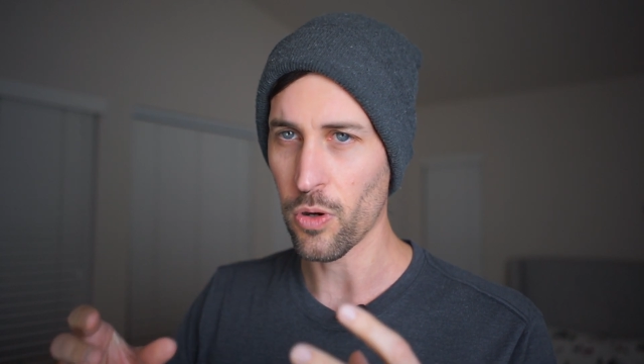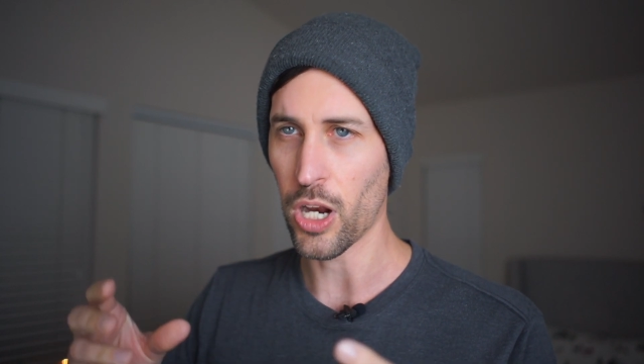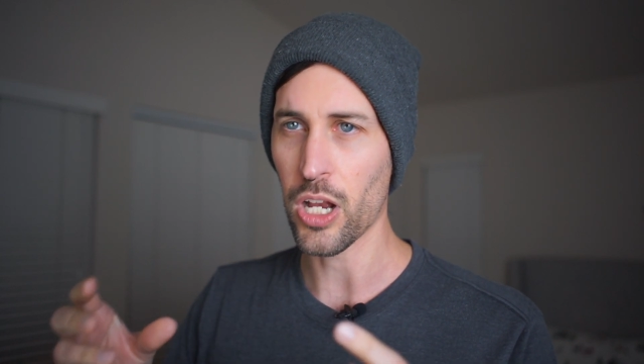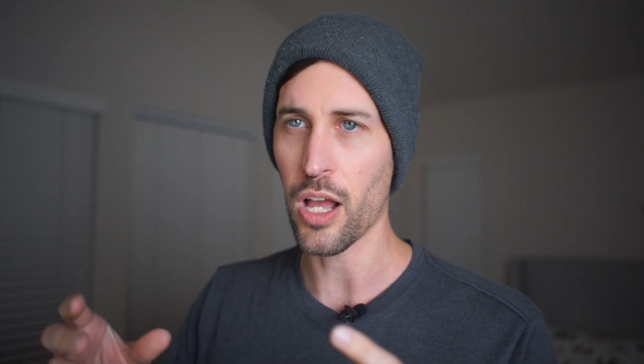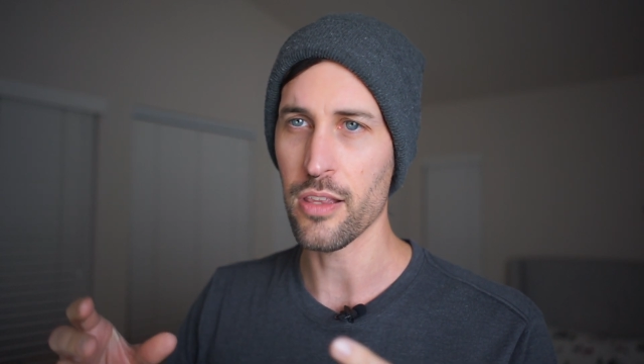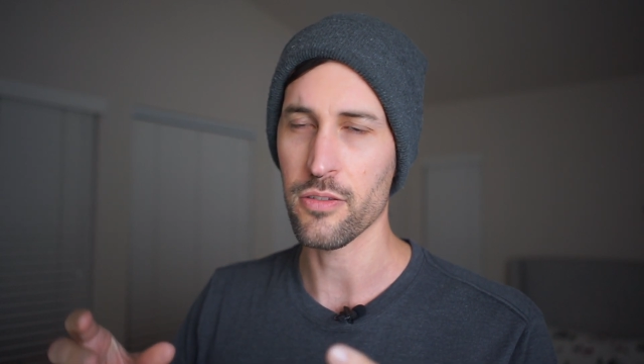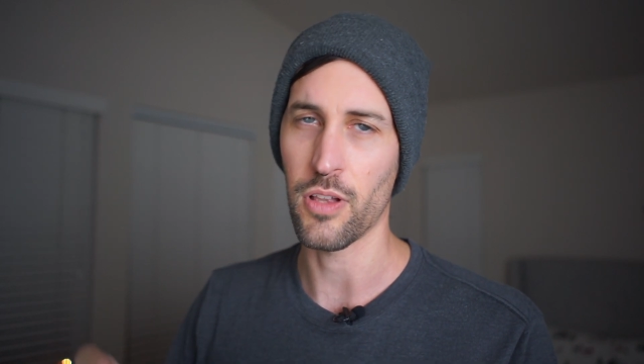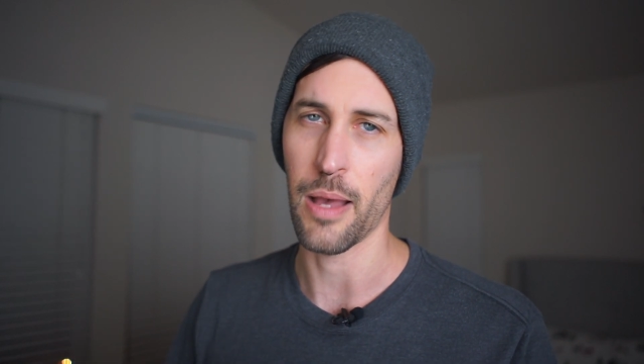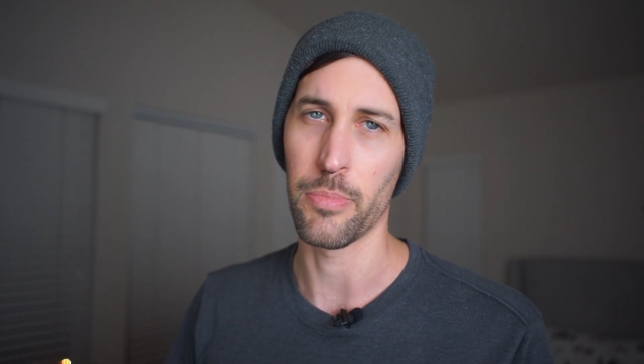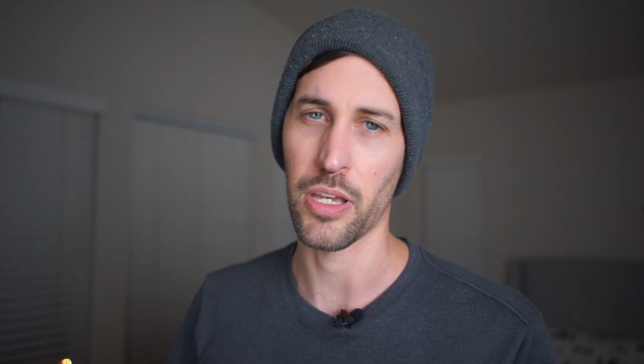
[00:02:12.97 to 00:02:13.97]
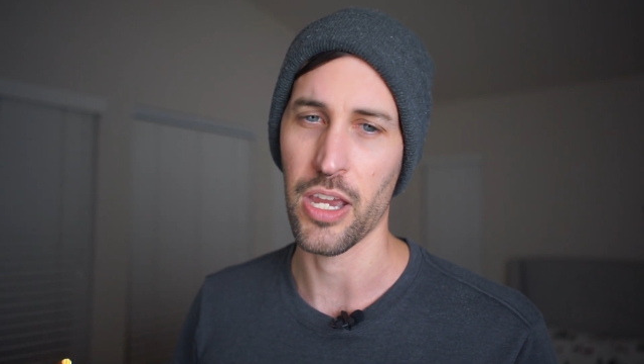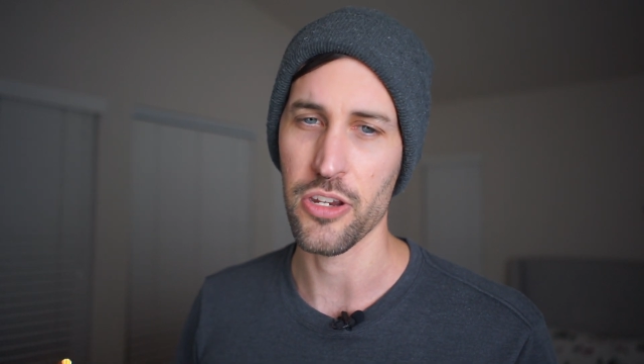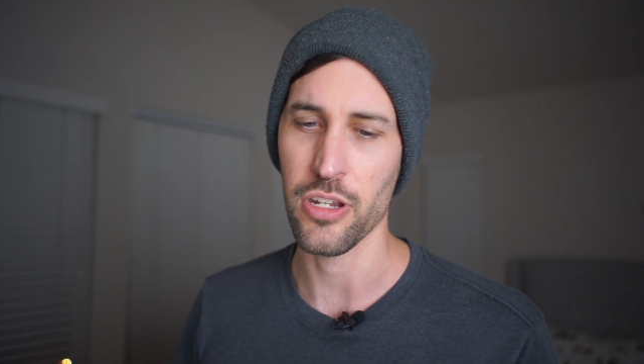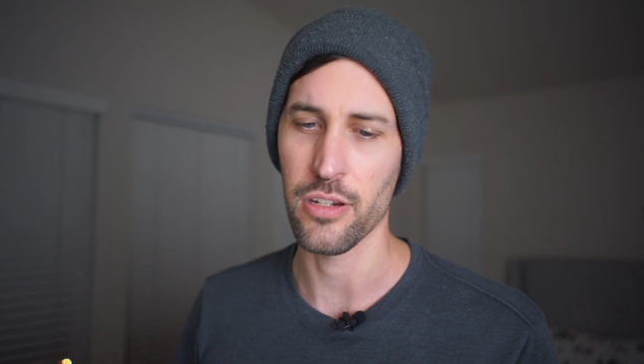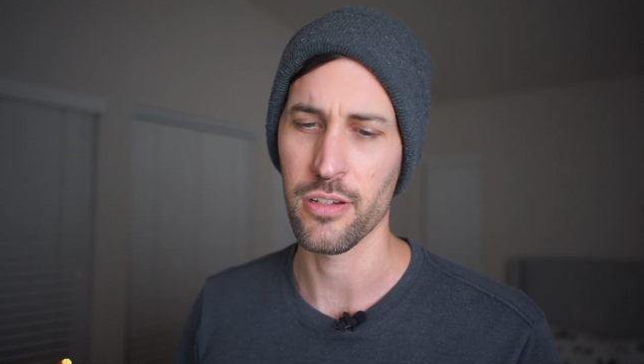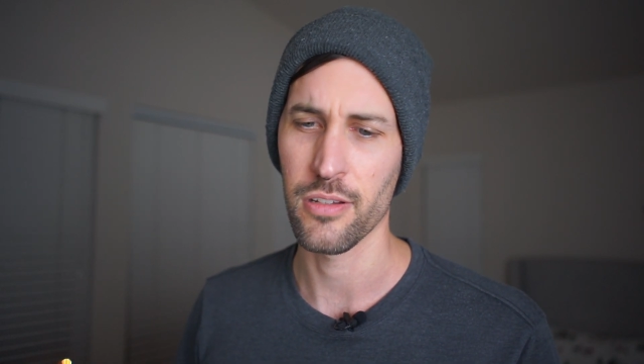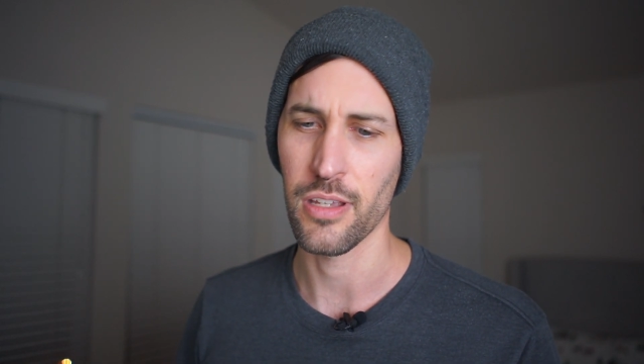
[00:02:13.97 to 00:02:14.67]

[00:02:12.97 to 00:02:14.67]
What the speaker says: or a console application.